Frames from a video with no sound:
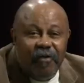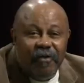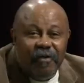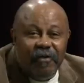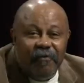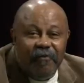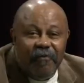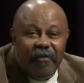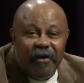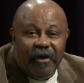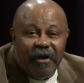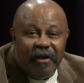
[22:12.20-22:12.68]

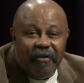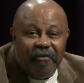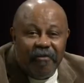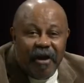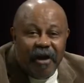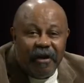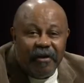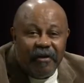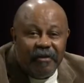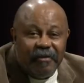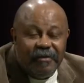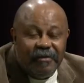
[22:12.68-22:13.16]
the Funk
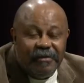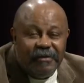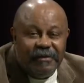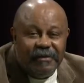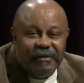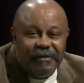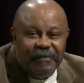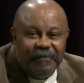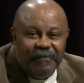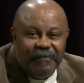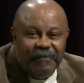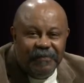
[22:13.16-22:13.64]

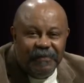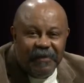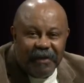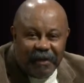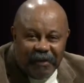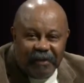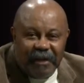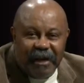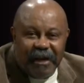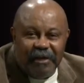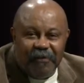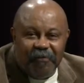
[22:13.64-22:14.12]
Chronicles.
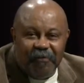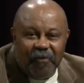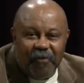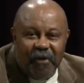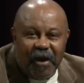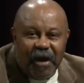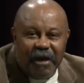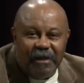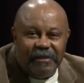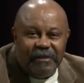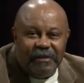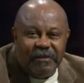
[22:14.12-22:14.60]
Thanks for
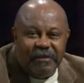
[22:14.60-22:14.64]
watching.